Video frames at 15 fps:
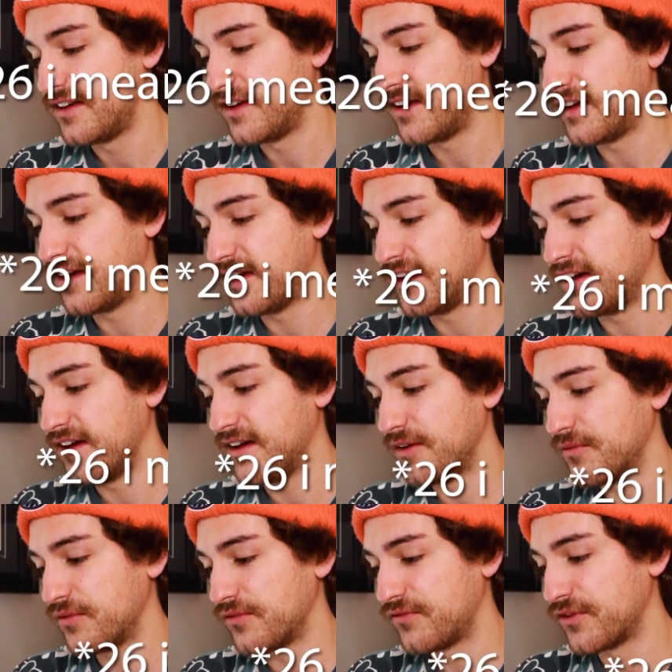
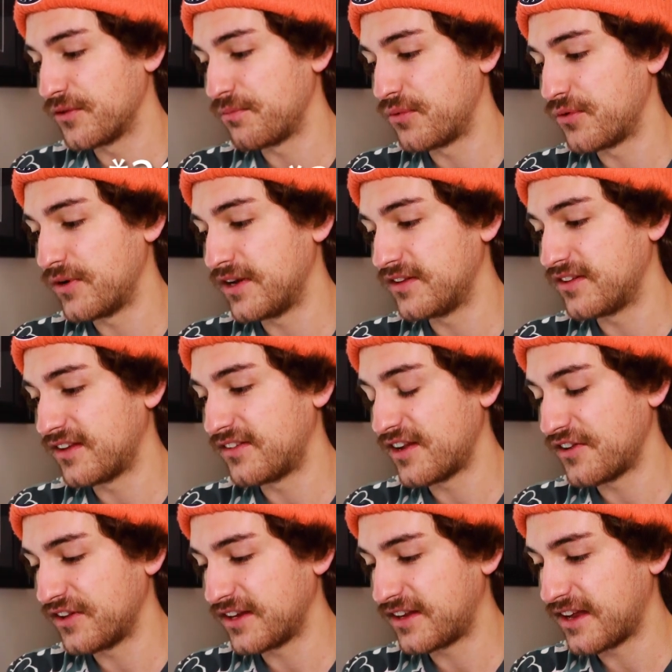for the points. I
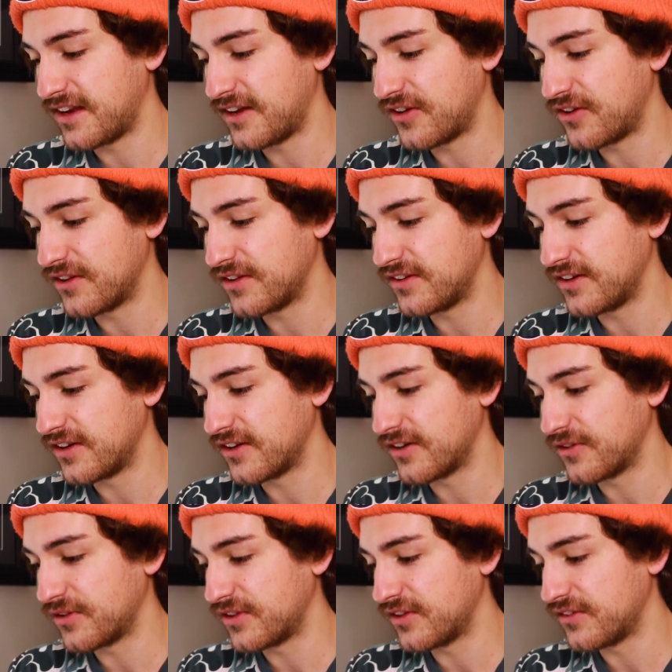sound like Kenny Holland
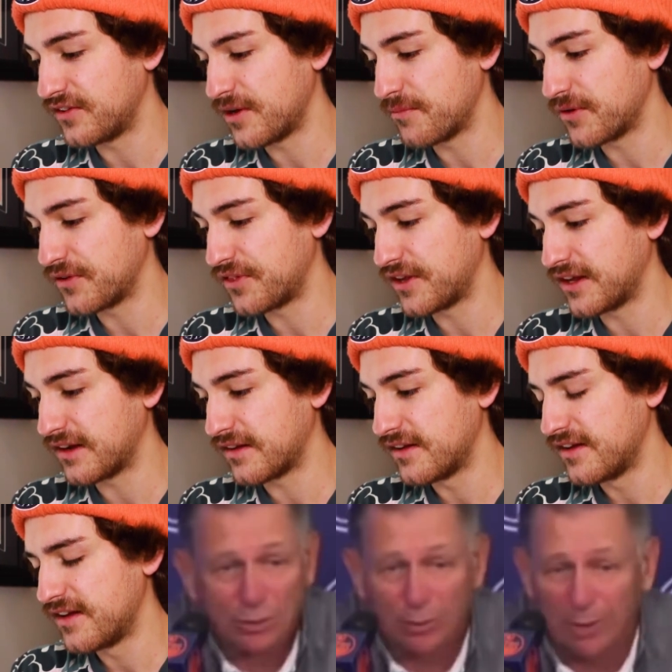here with his number thing.
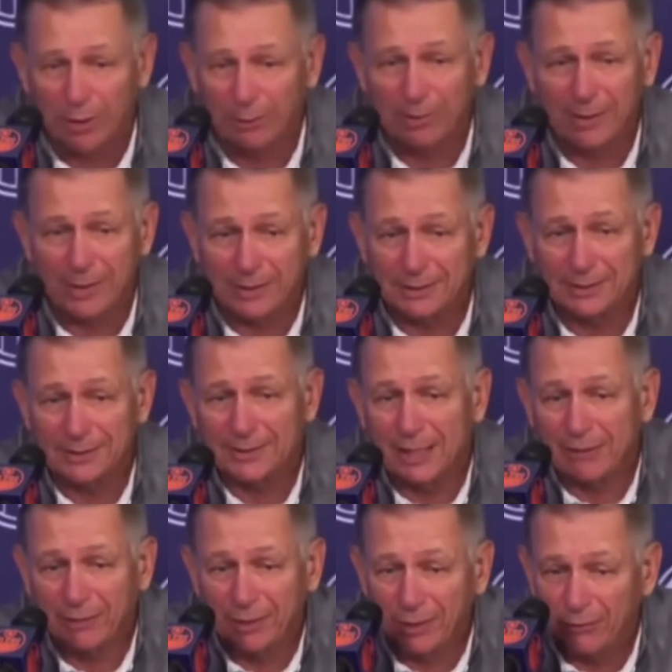You want to be at
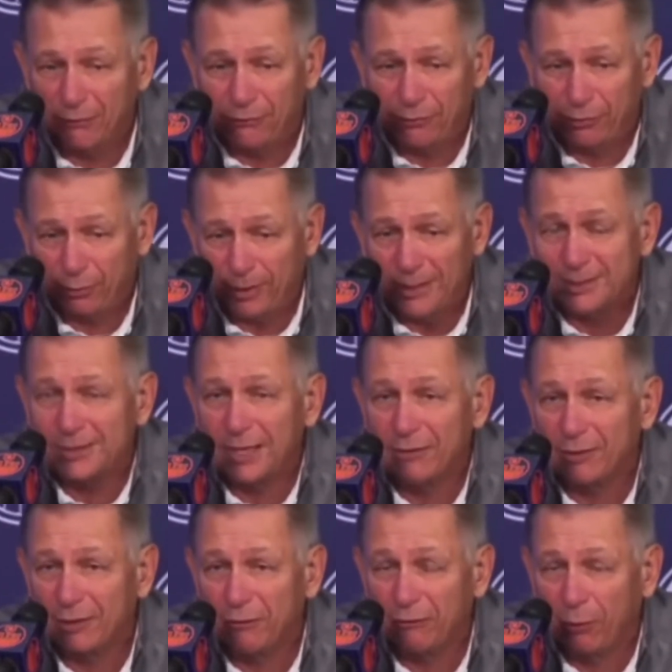73,
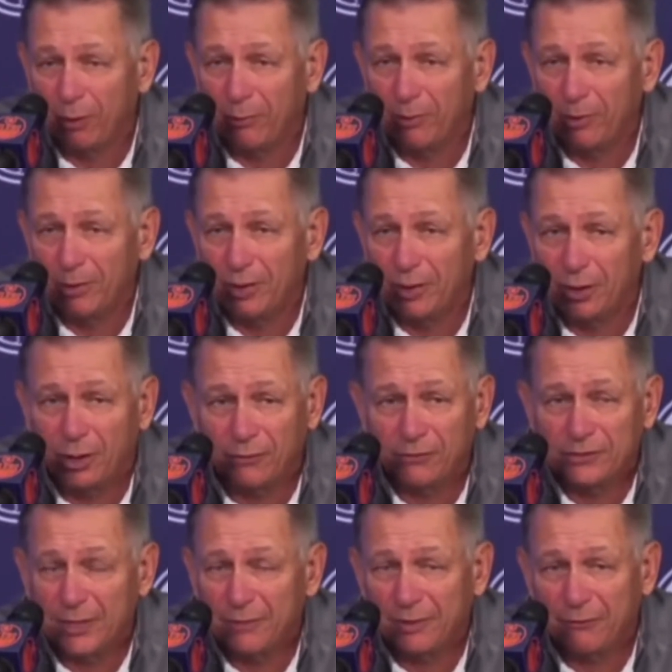74 million
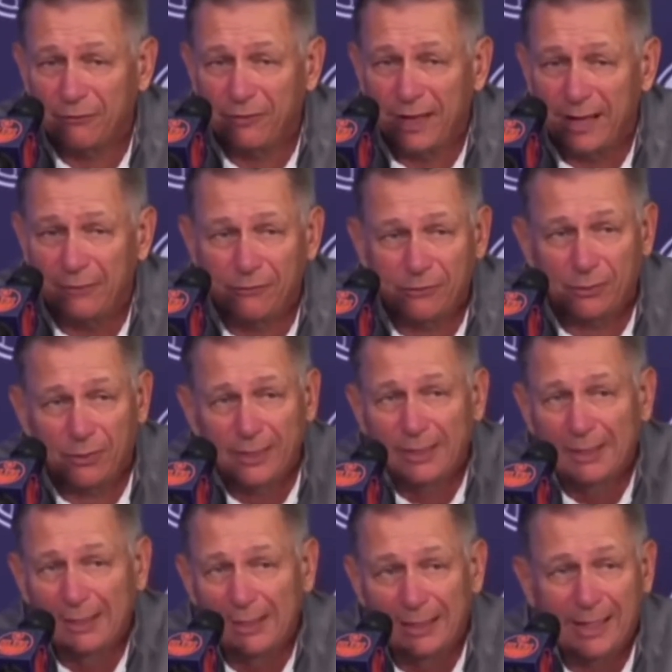dollars, 75 or
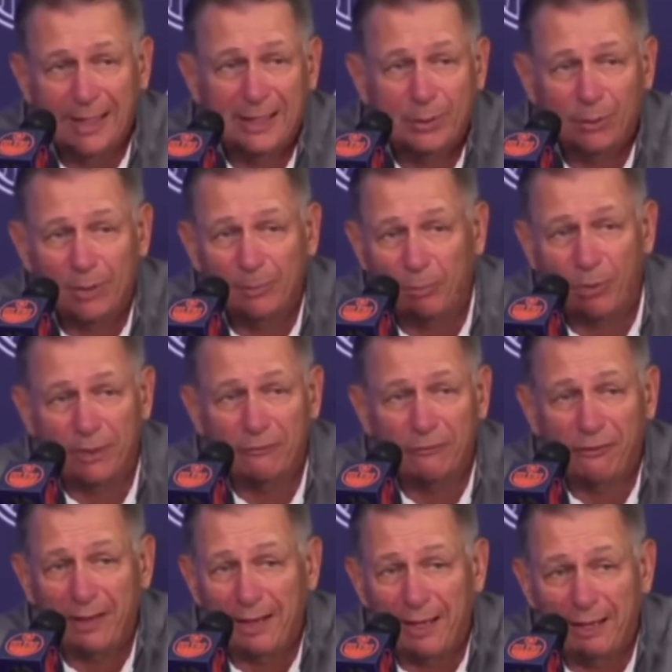
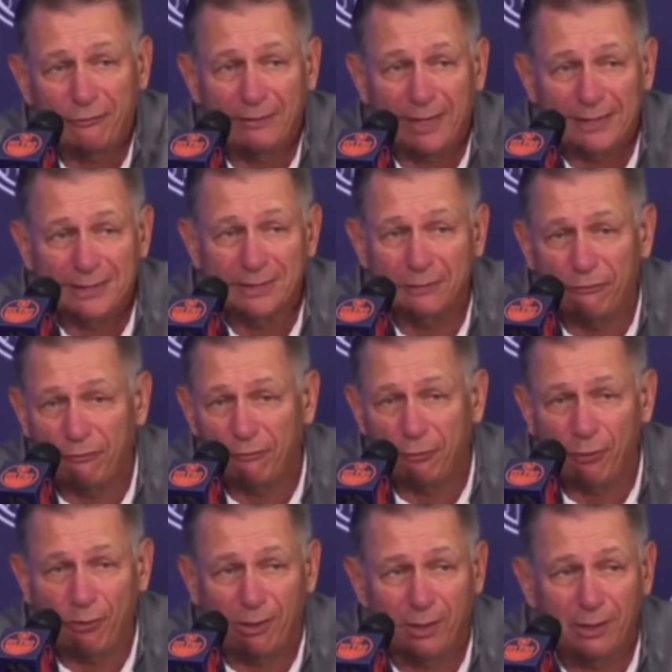81.5 less the
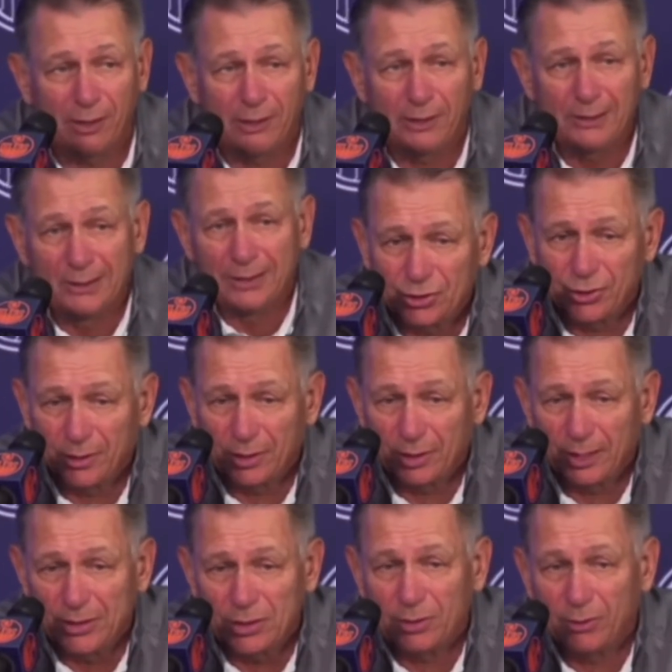4.
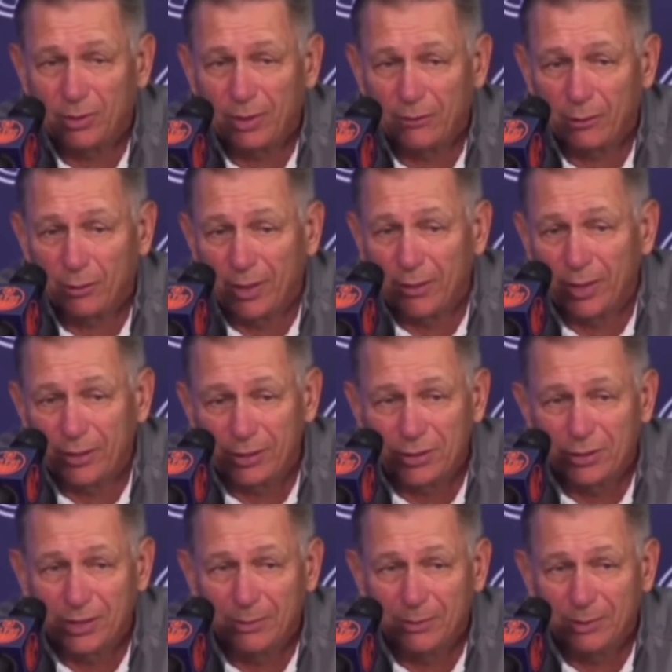So unless you, if you want to run
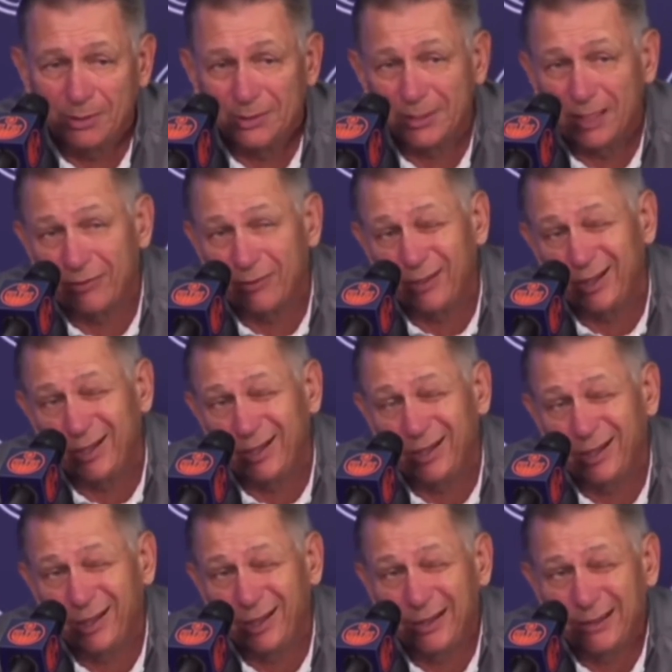your team at 70,